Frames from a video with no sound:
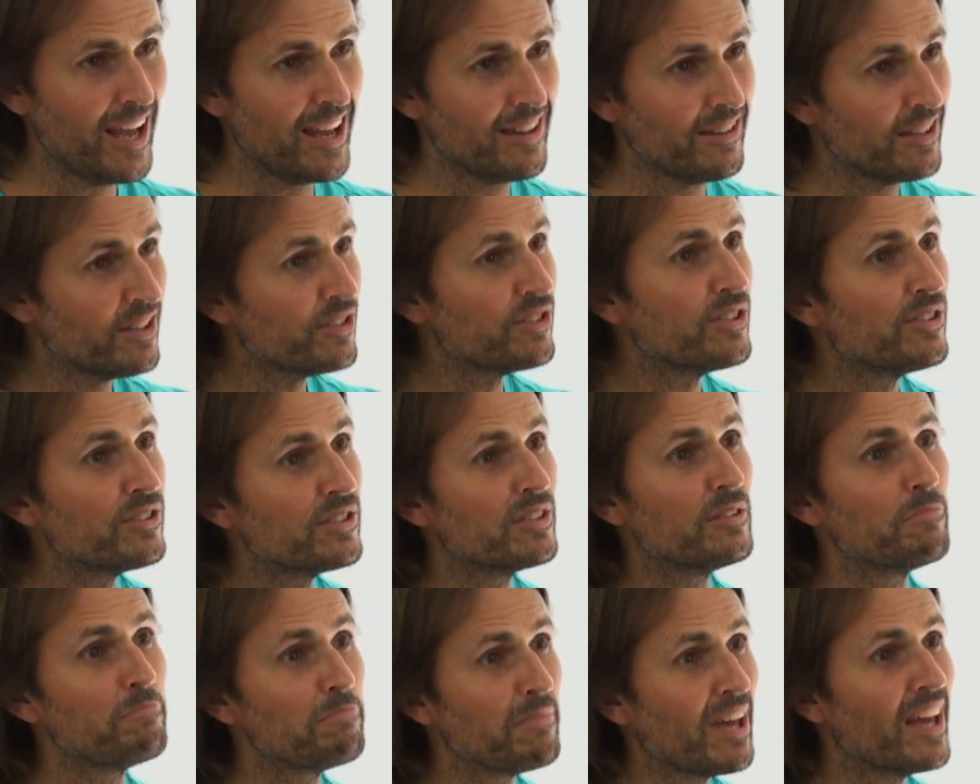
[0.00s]
And this
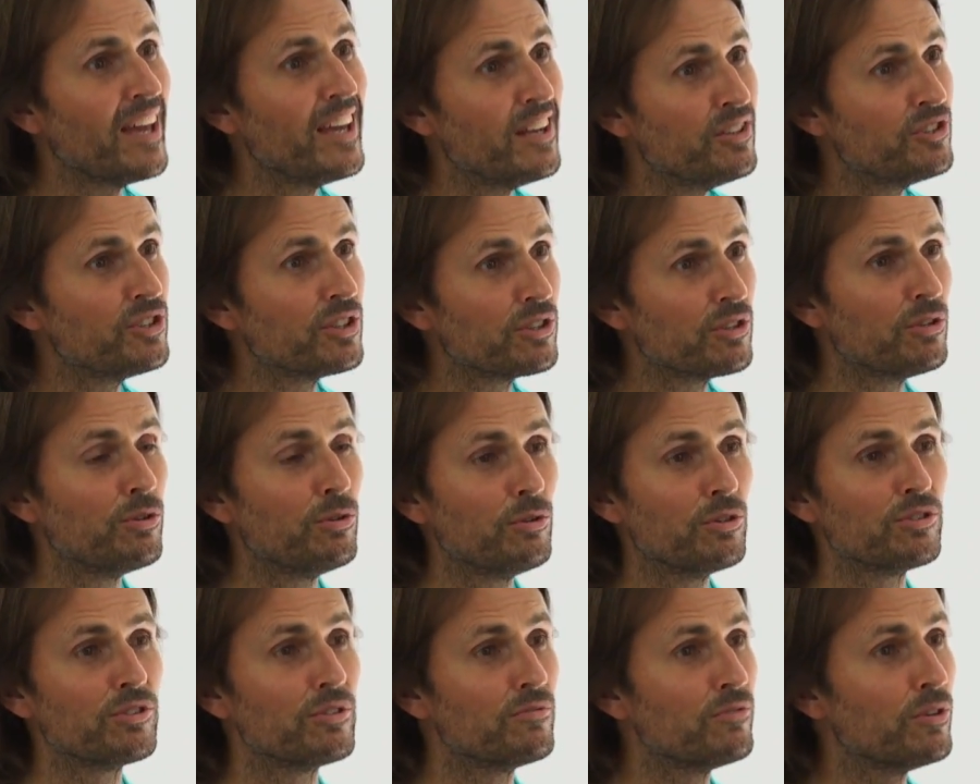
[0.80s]
is the major
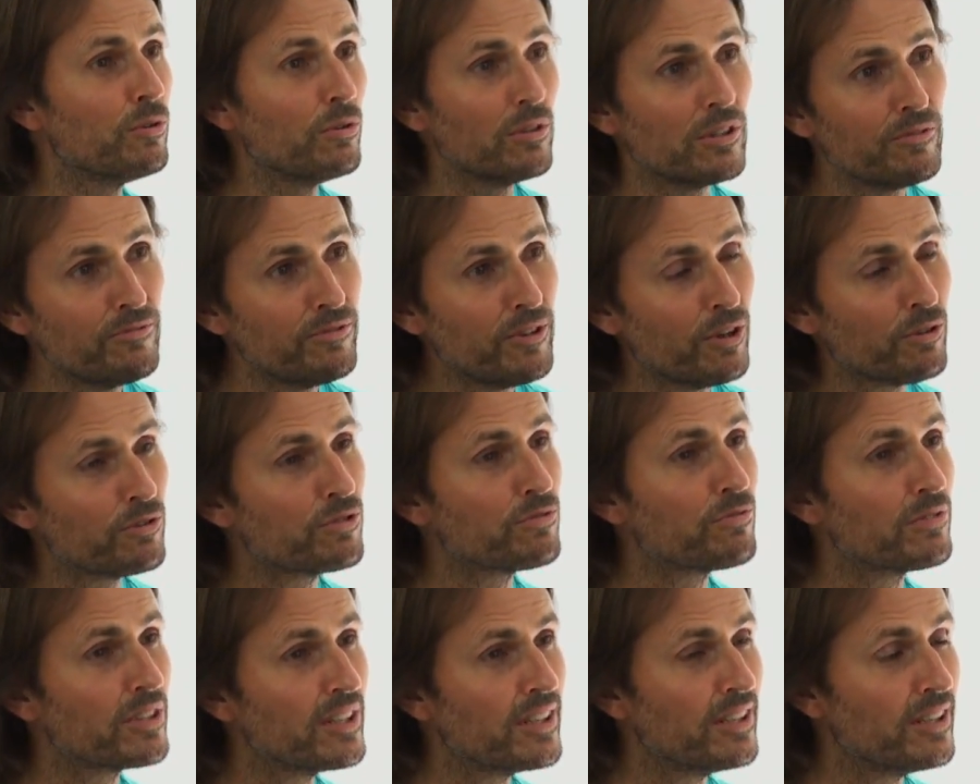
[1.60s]
cause of all
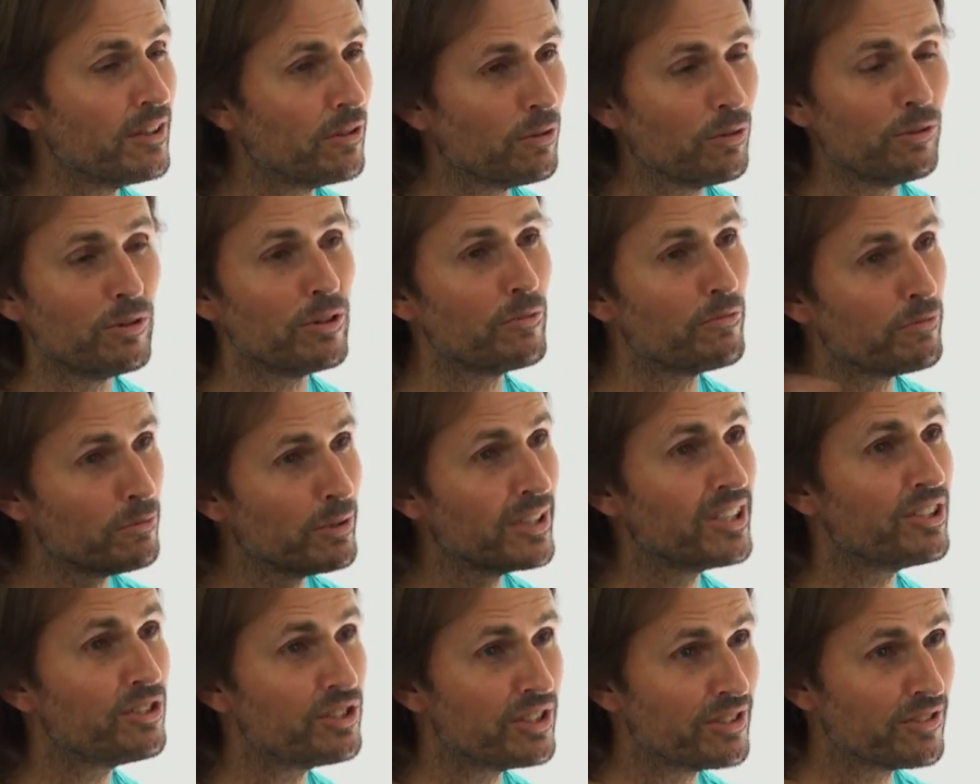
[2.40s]
the
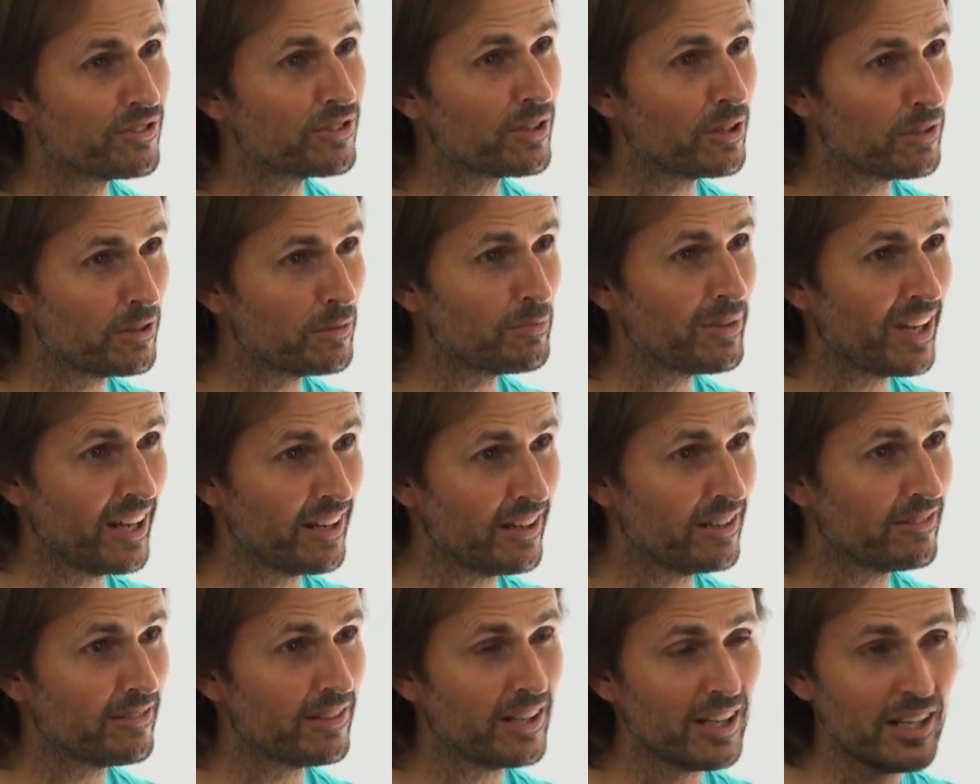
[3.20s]
religions on the
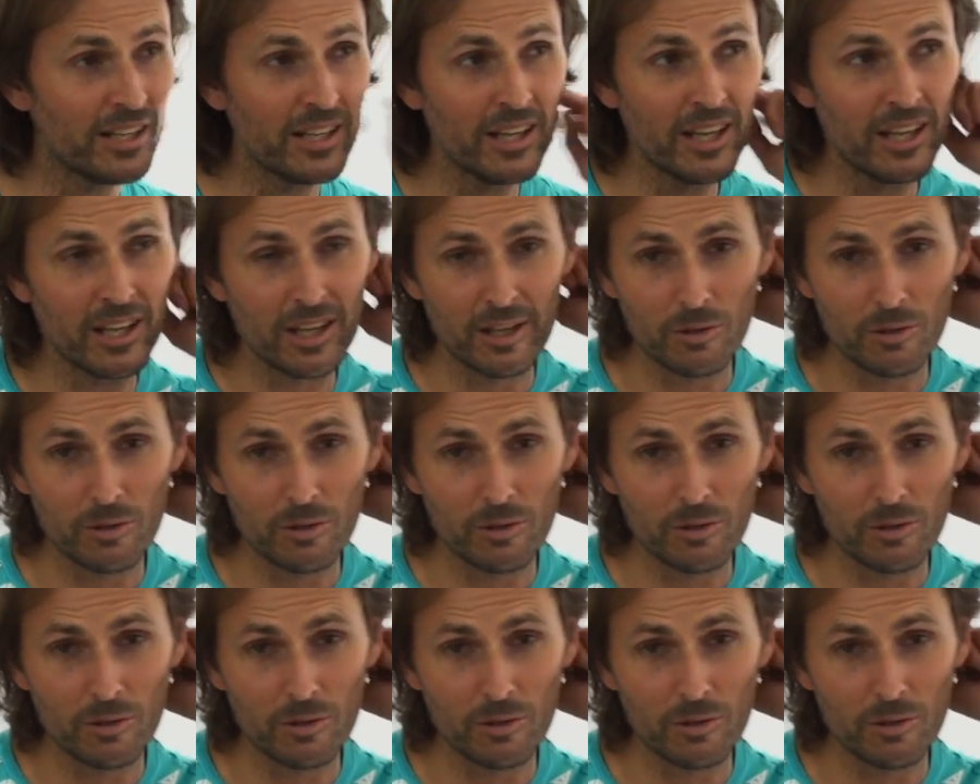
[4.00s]
planet, right?